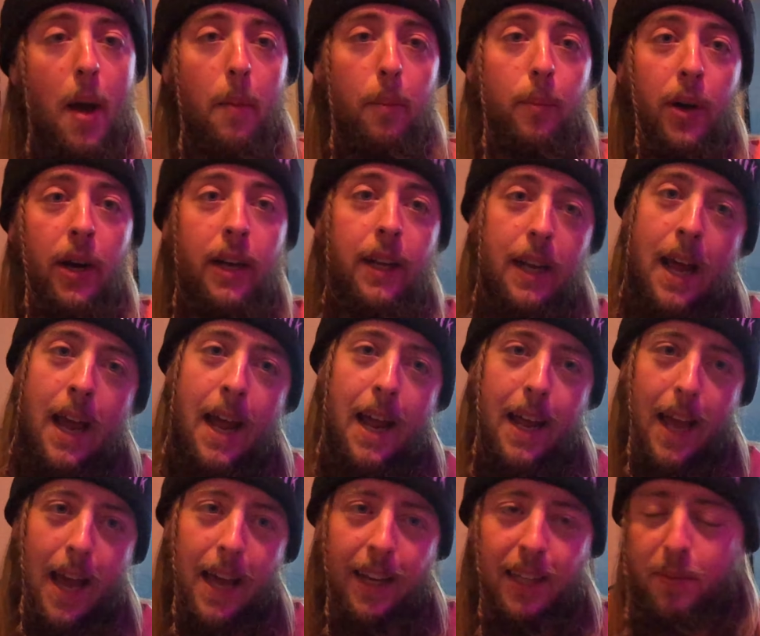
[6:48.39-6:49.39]
But hey,
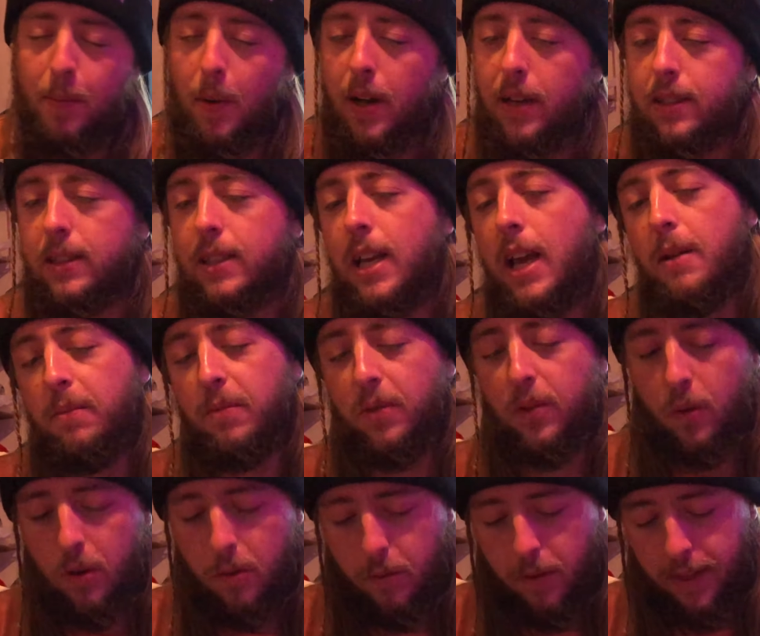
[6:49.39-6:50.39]
Xbox came
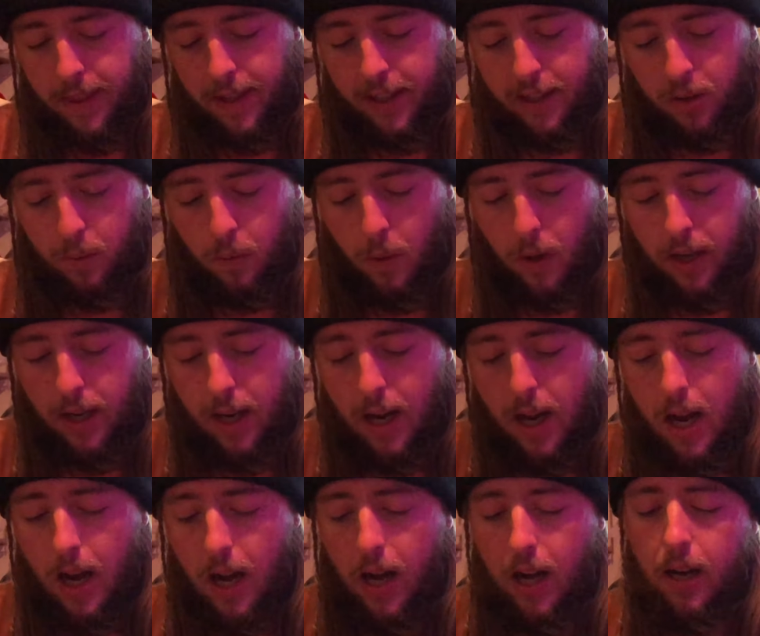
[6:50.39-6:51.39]
through with this one.
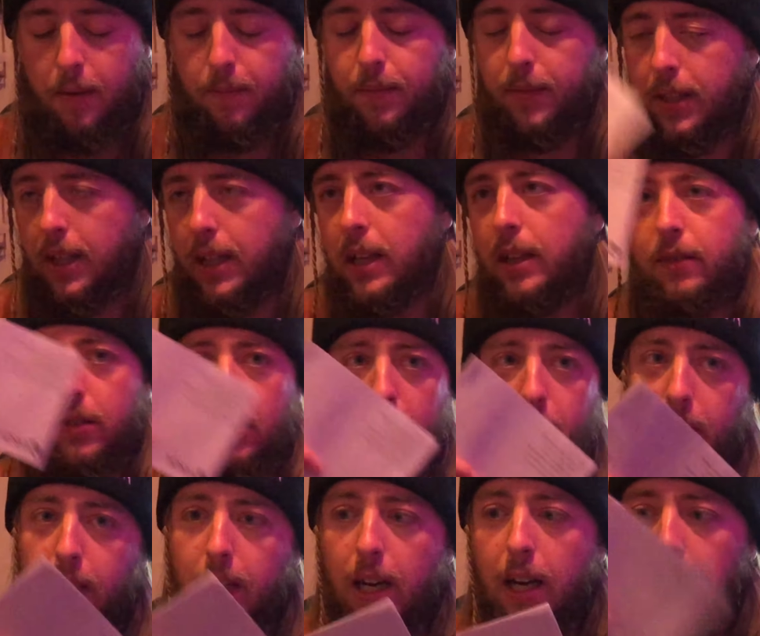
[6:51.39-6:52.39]
Gives you a
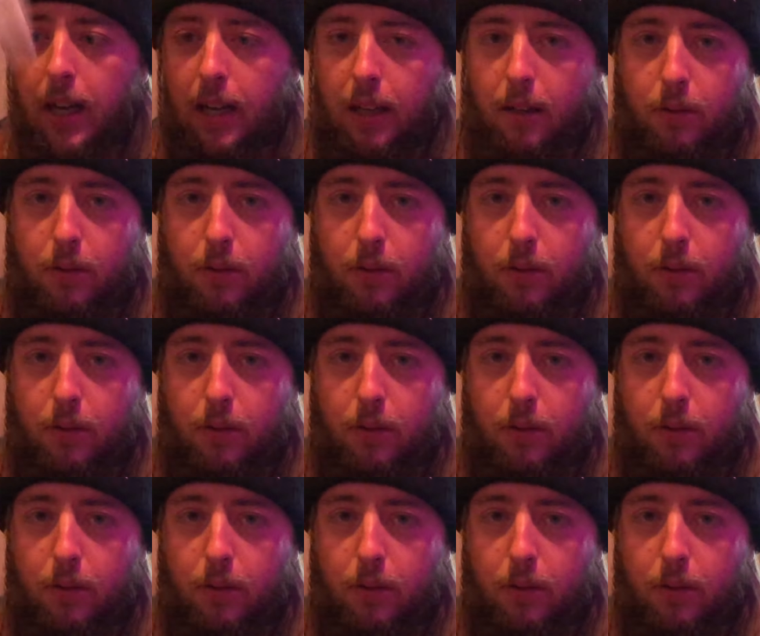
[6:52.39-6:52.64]
guide. I